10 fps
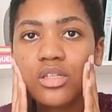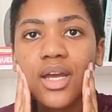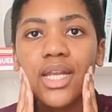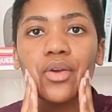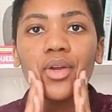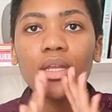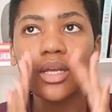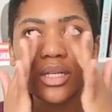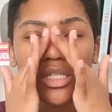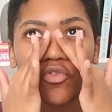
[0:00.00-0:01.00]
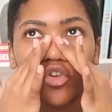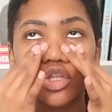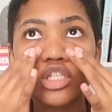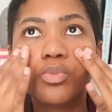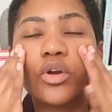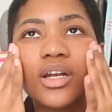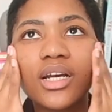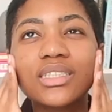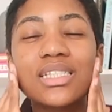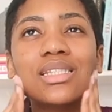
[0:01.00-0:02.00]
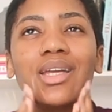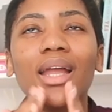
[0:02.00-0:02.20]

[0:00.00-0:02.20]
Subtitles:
star ingredient for this product is the